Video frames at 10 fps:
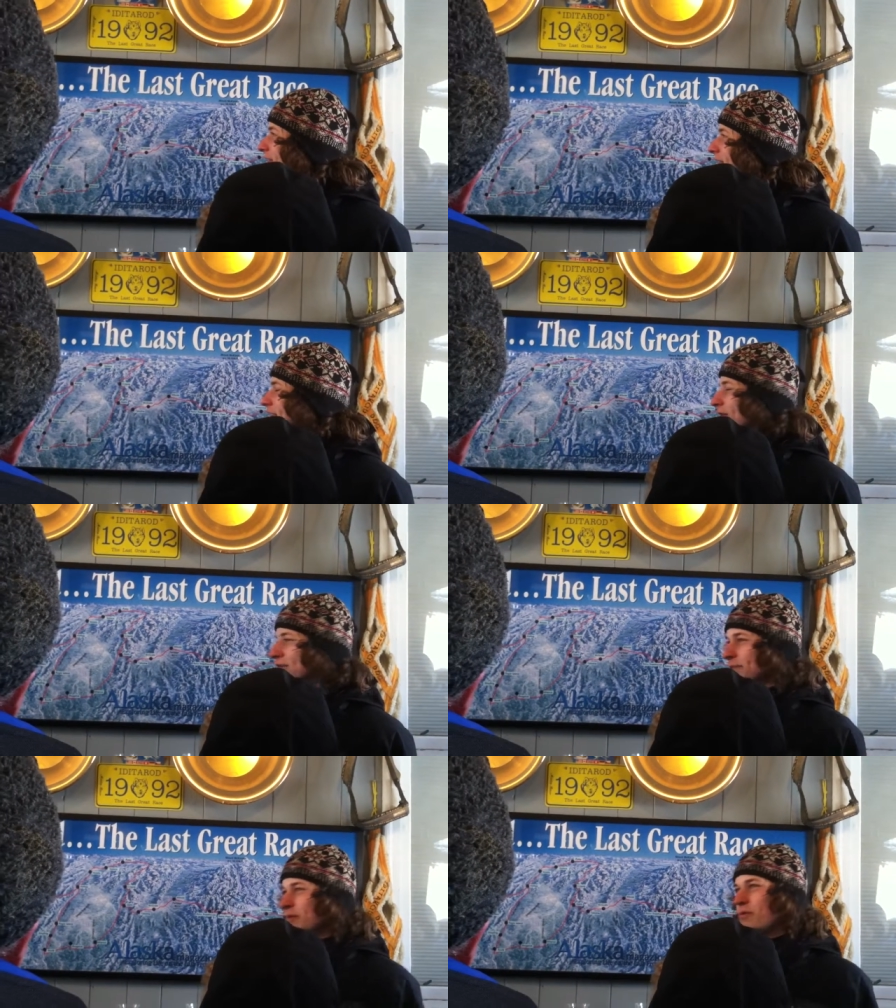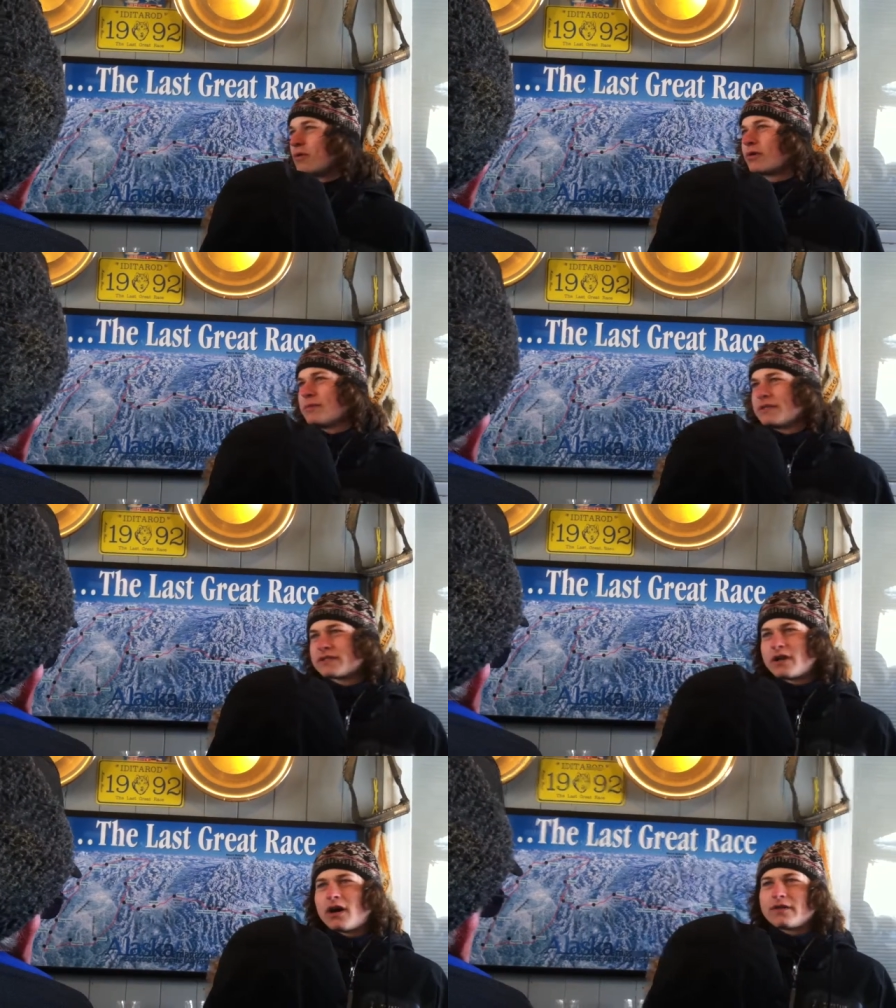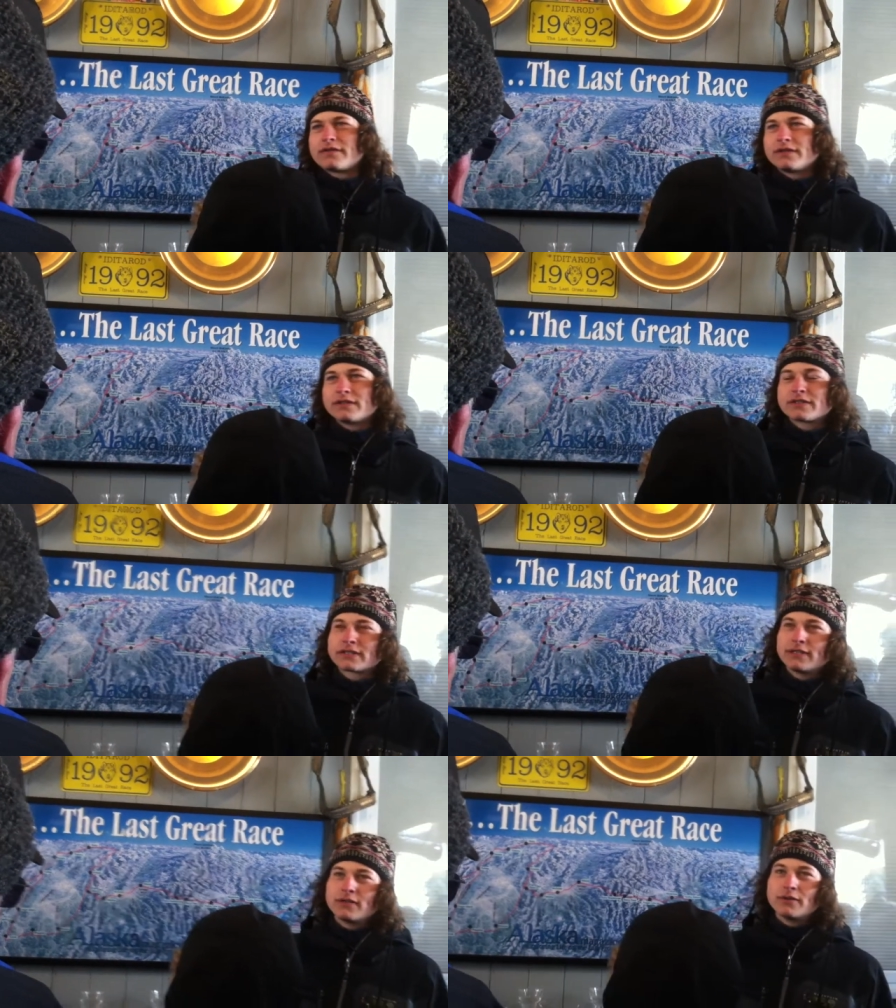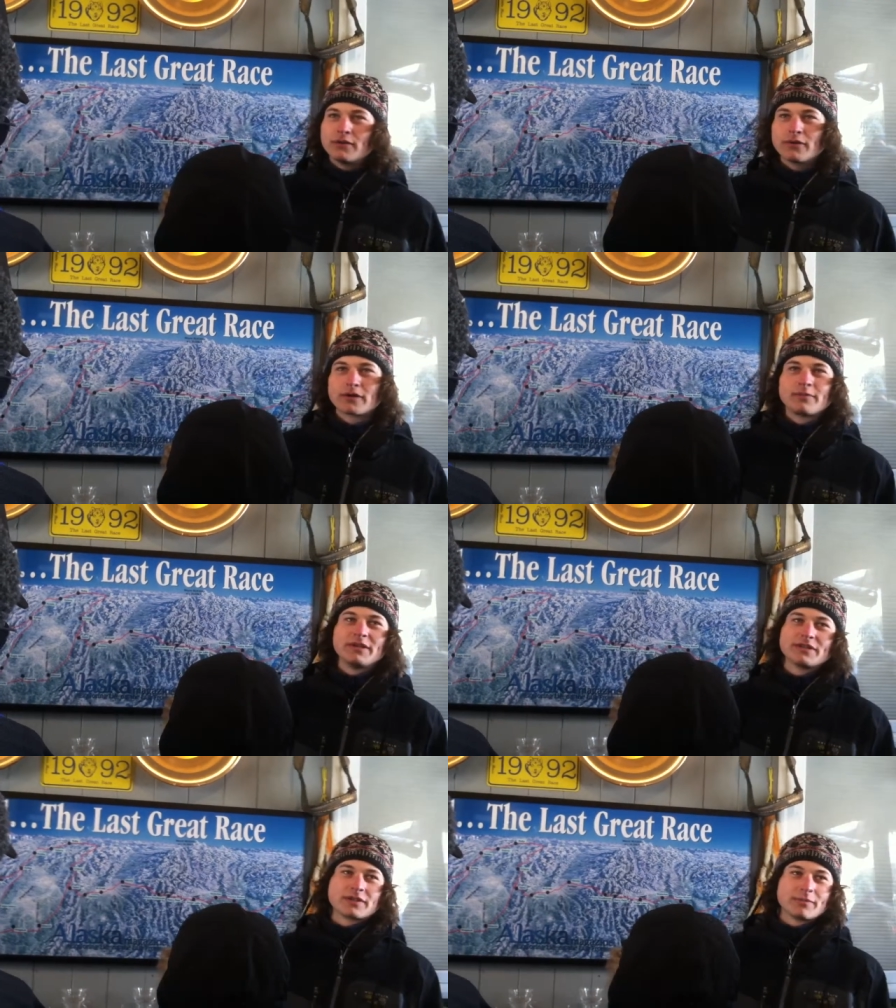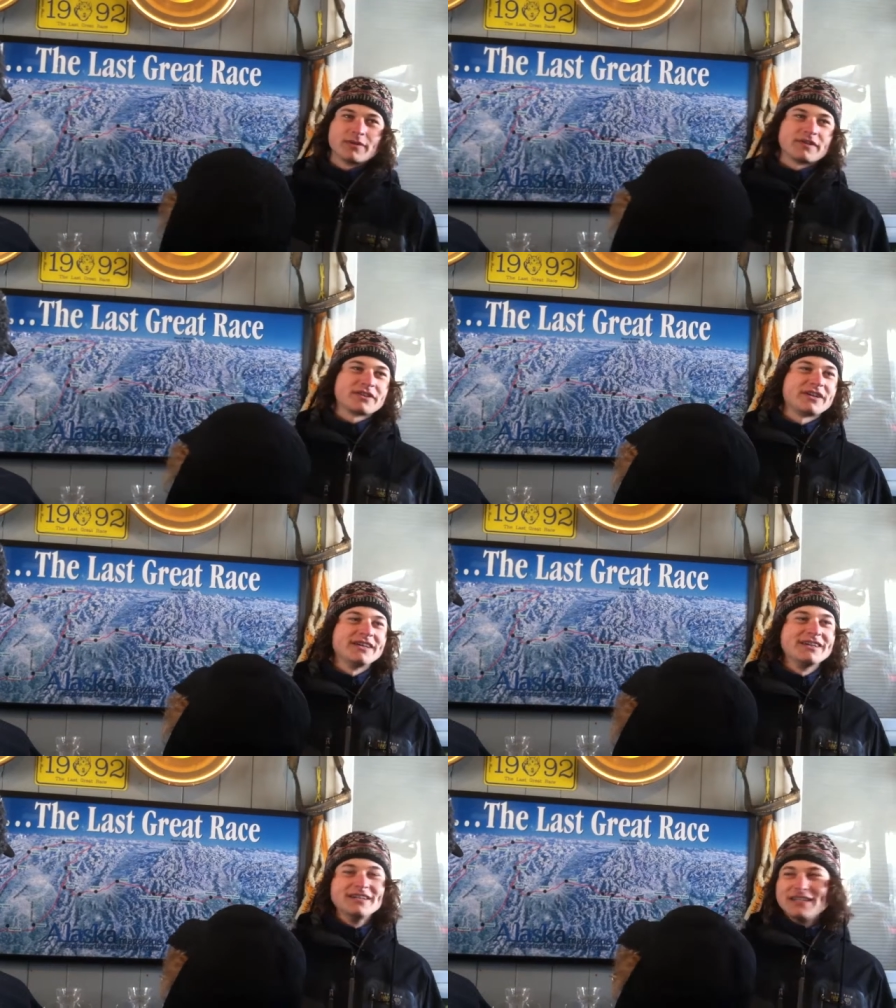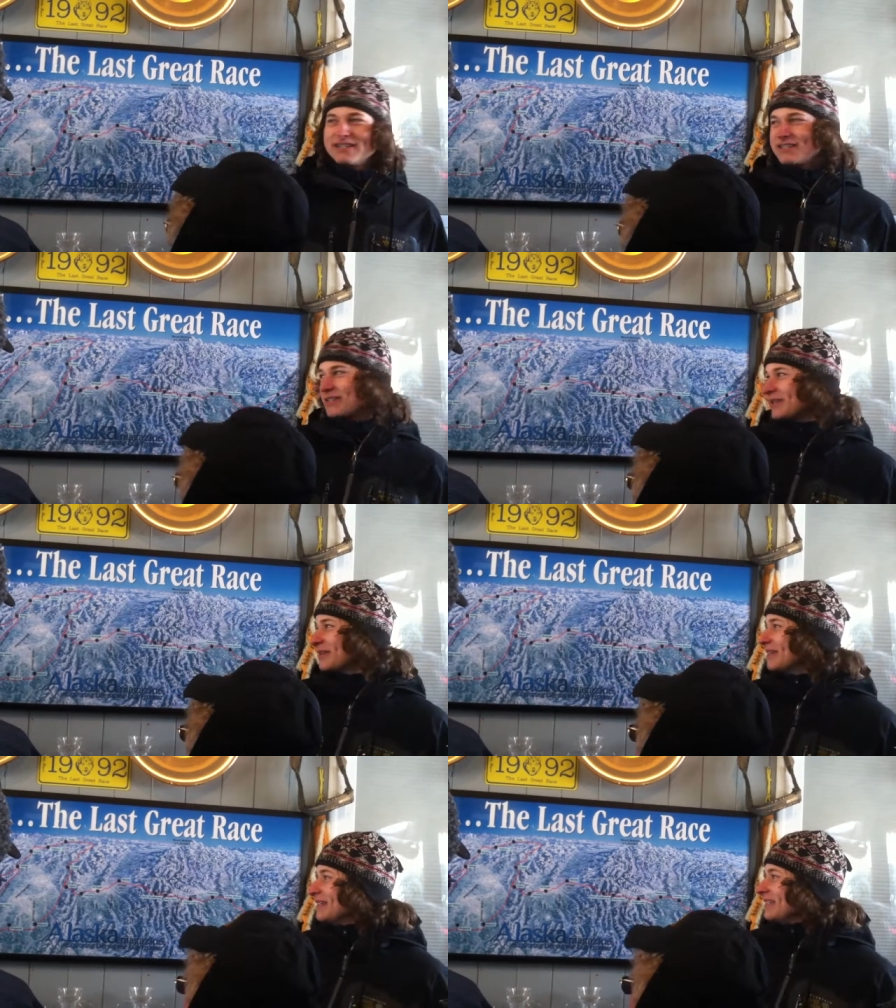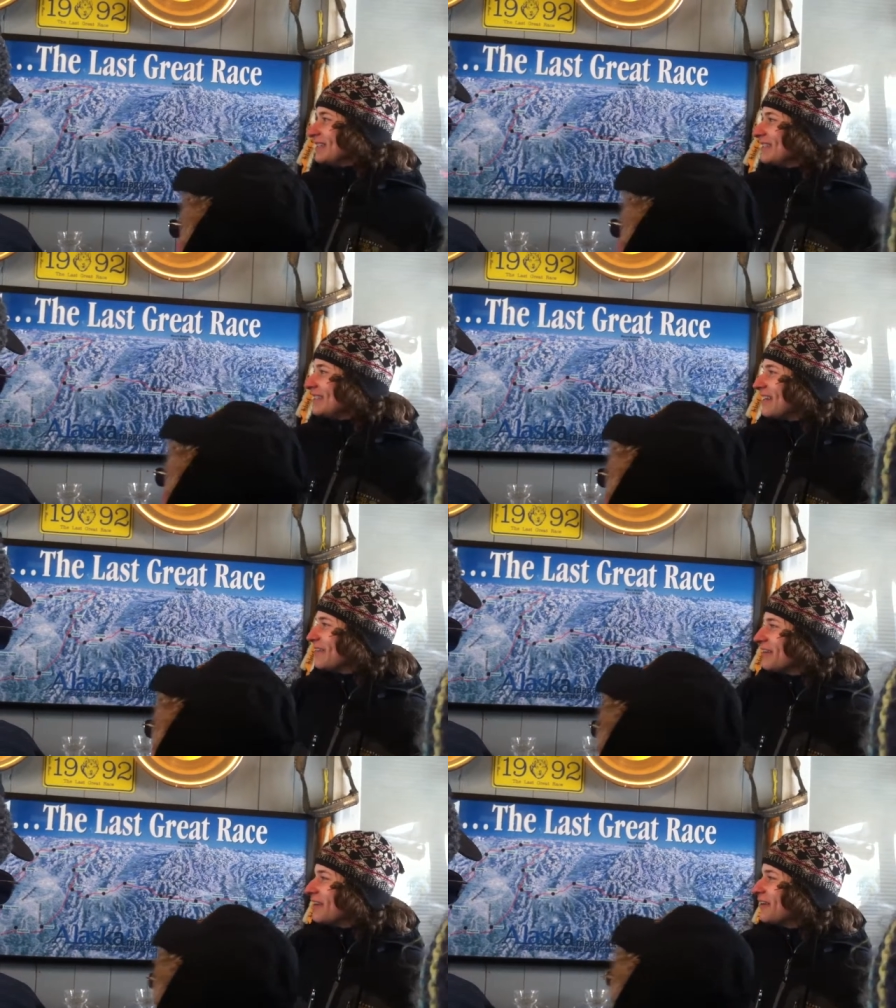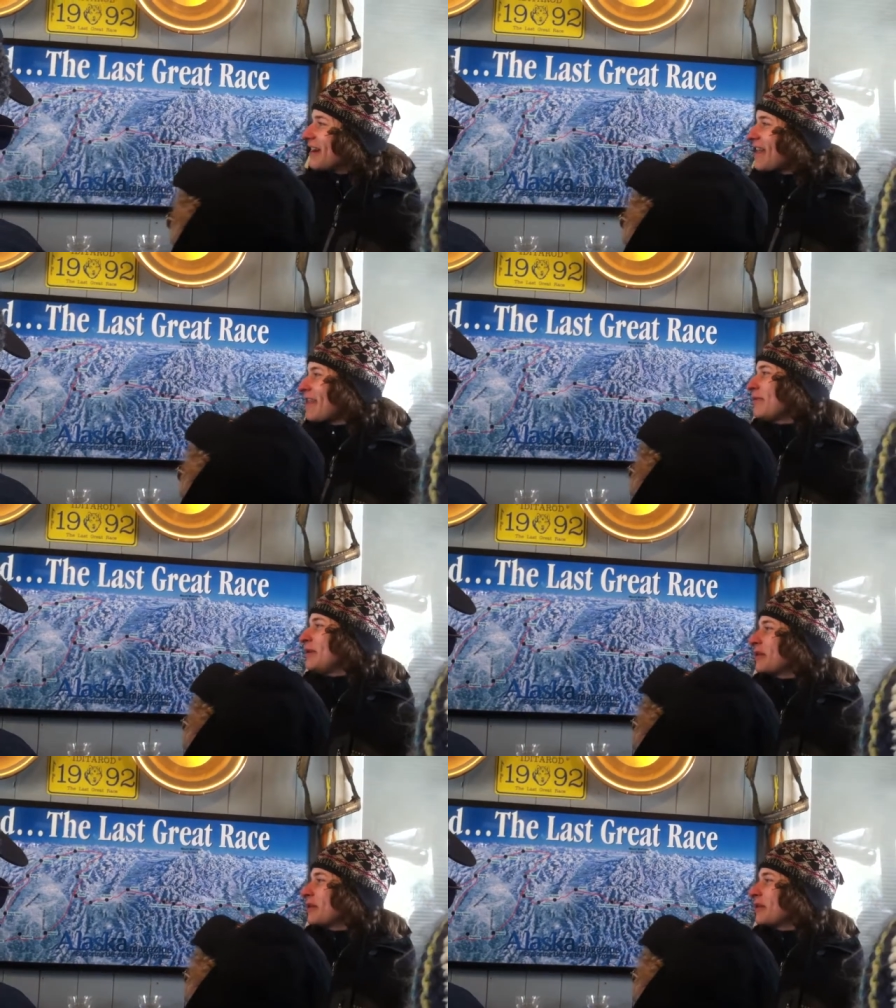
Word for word: it can also be warm and soft and slow, or it can be just a perfect trail. So you never know. And then we